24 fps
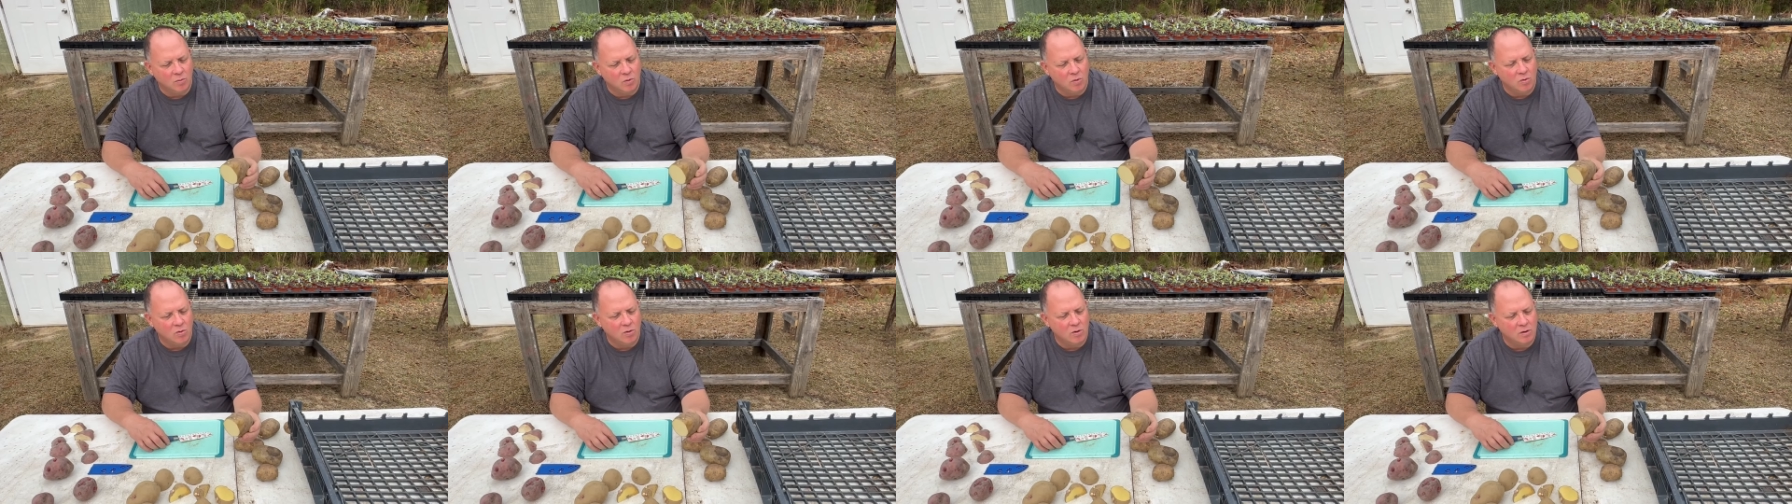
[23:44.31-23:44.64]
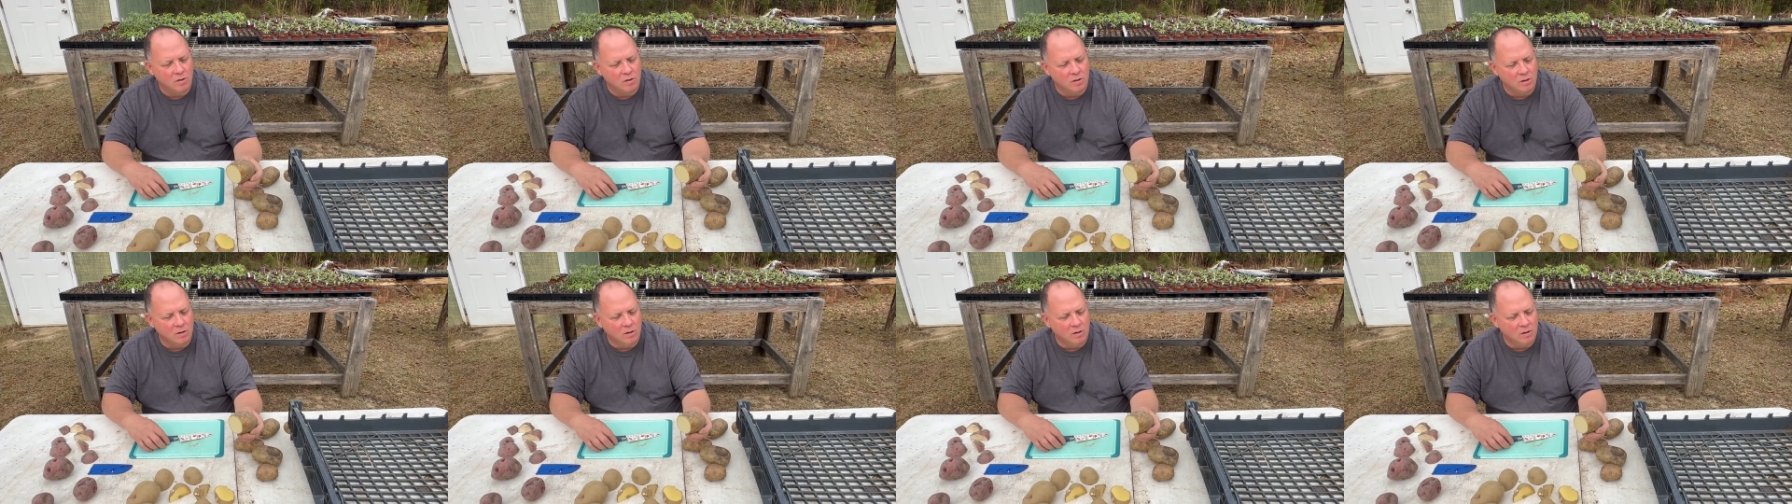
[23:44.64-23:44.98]

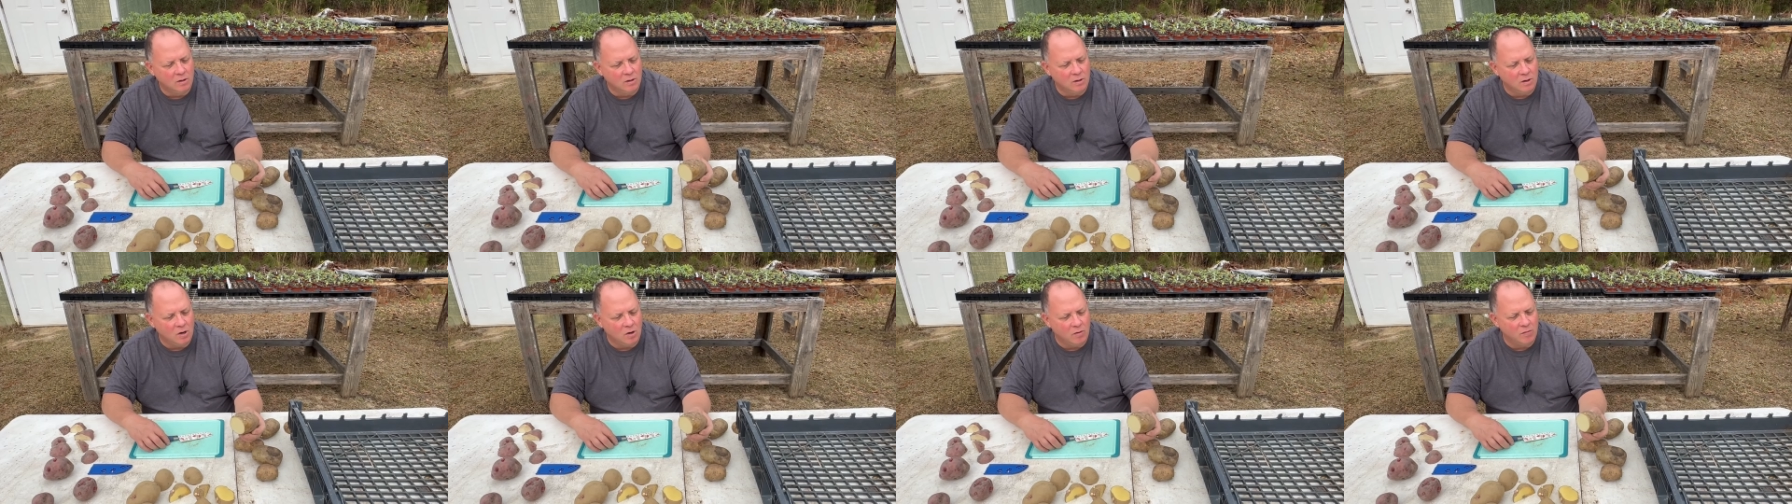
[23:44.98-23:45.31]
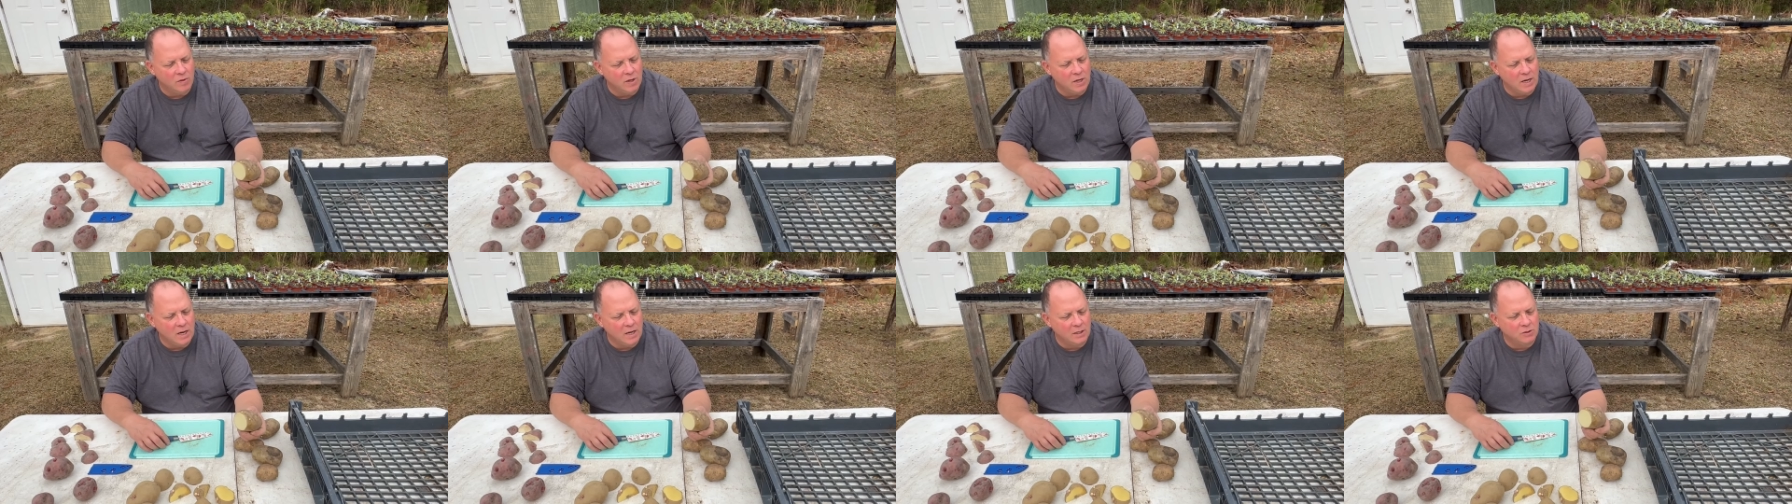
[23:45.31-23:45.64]
more over
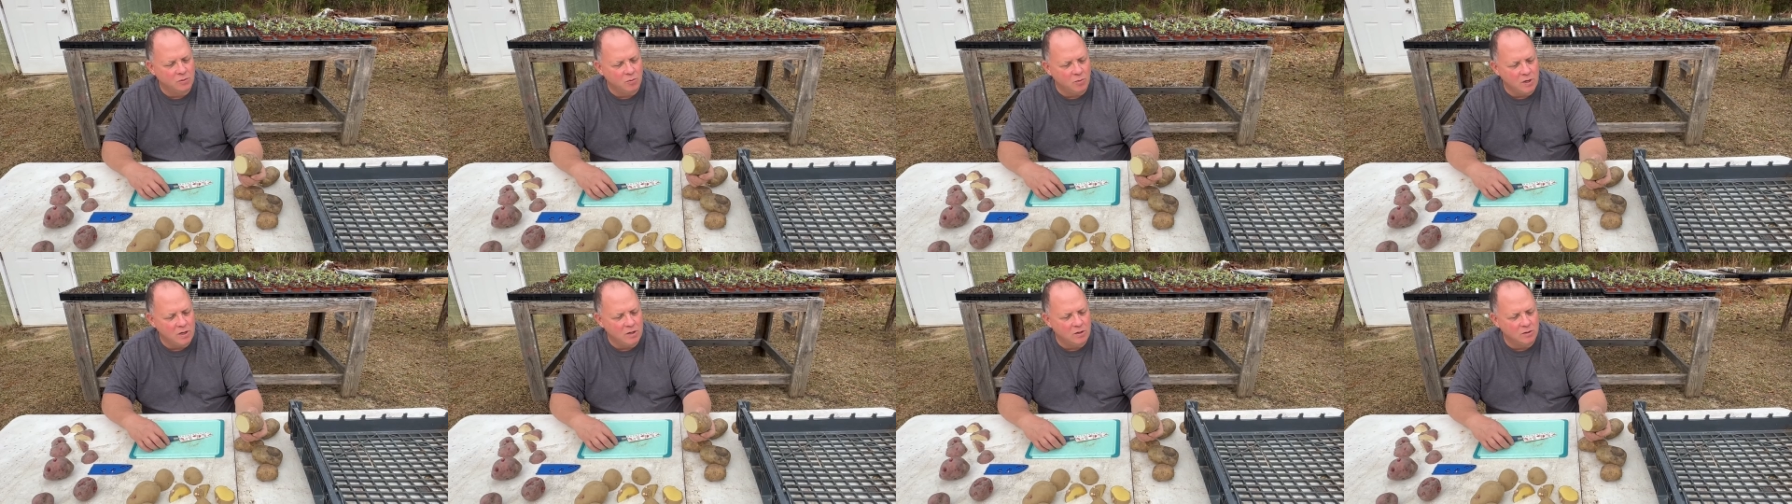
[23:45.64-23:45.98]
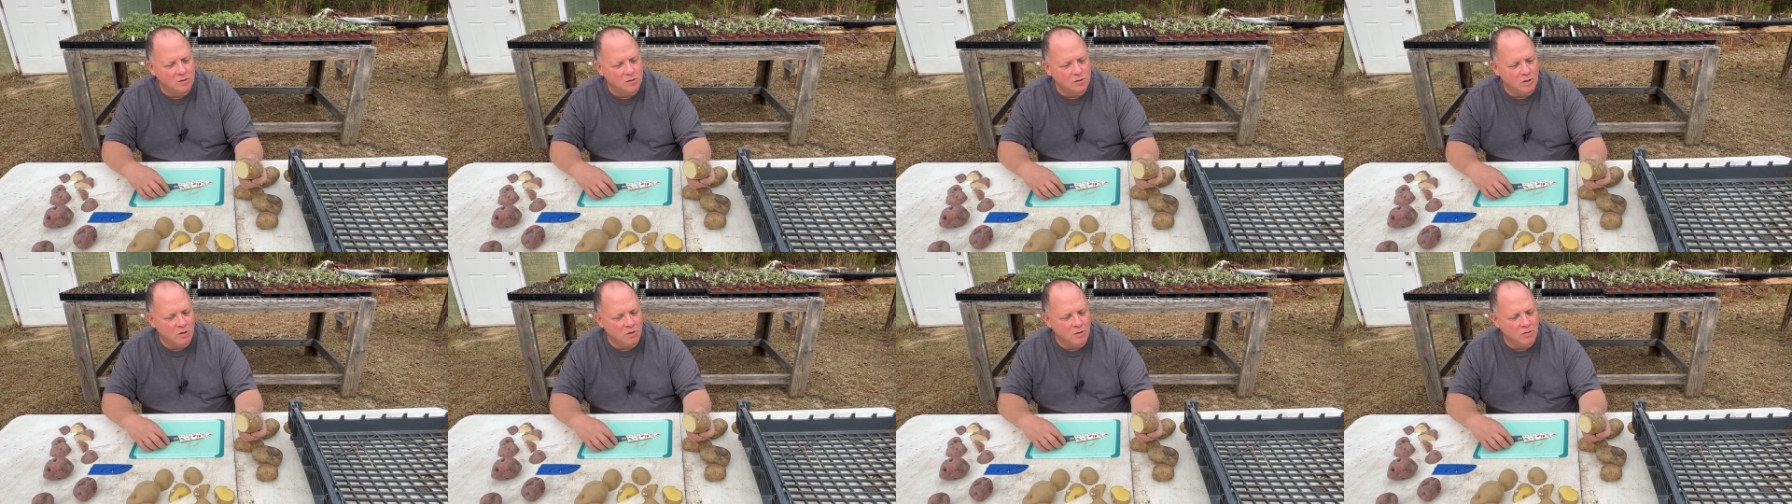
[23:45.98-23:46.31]
the next week
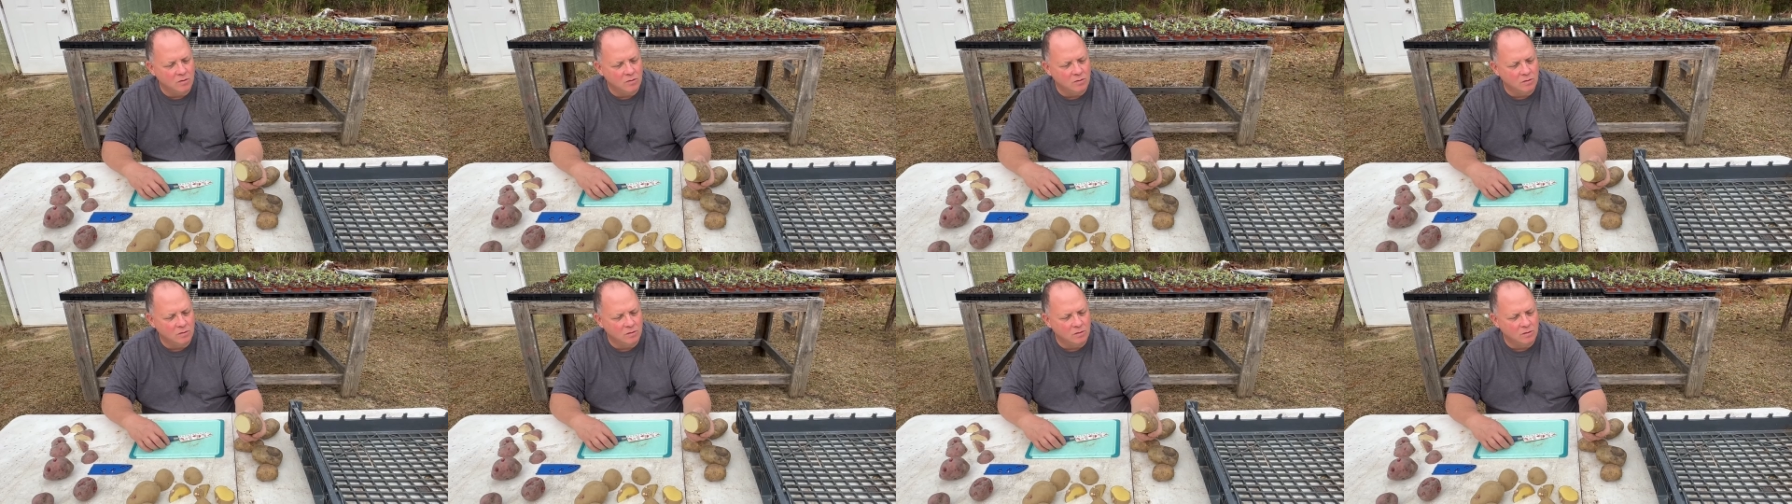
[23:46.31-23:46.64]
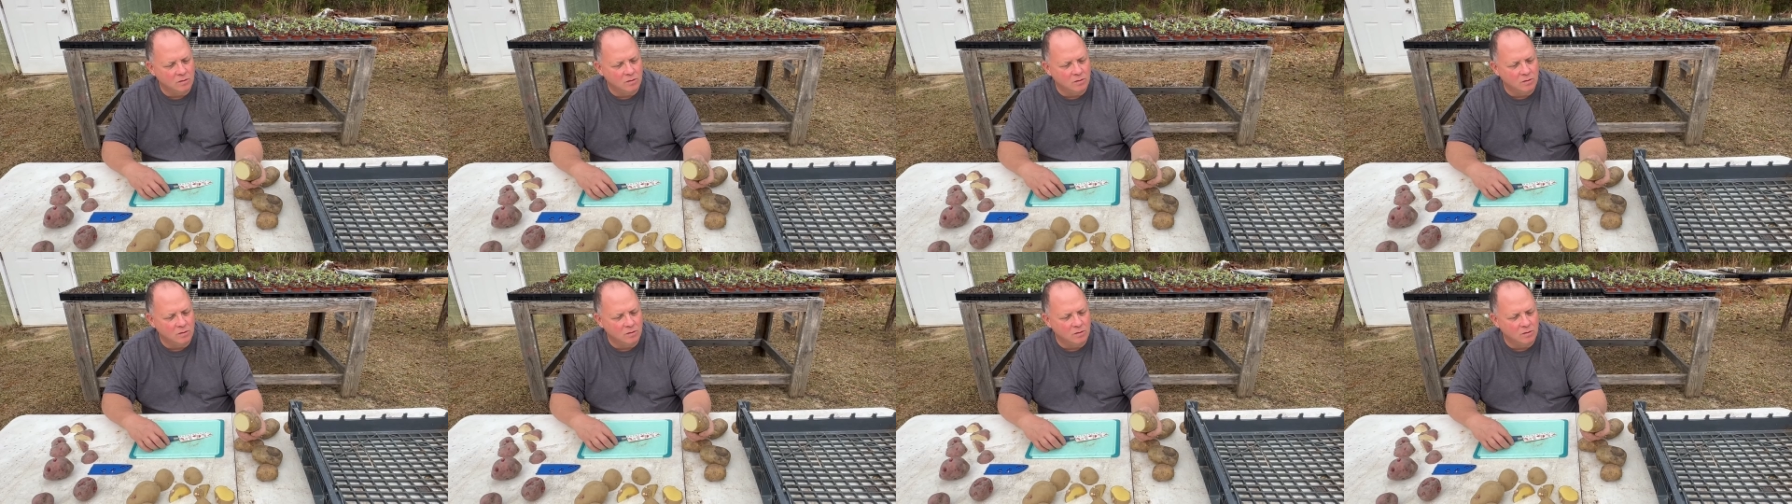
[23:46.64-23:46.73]
or so.